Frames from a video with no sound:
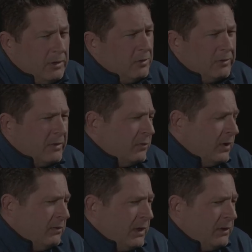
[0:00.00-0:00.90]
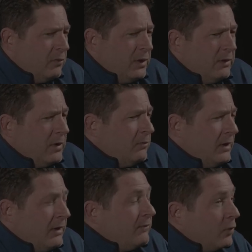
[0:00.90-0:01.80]
You know, because I'm writing like whatever. I'm
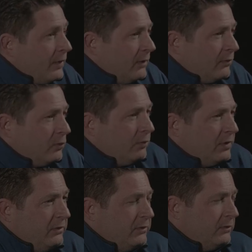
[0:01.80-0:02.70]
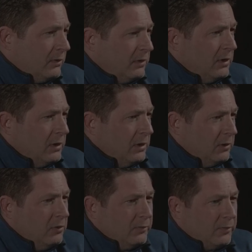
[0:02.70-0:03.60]
writing like four thousand word pieces
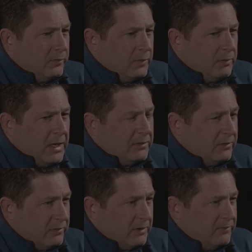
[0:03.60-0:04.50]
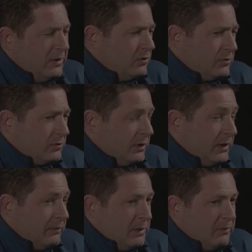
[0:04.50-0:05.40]
you know, for, for the magazines. Like features are
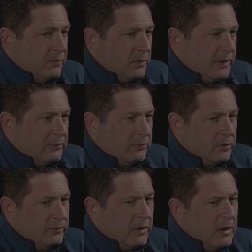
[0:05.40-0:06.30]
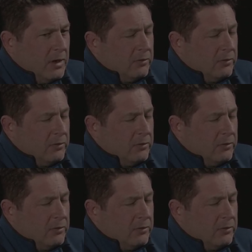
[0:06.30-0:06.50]
only like maybe 4,000 words.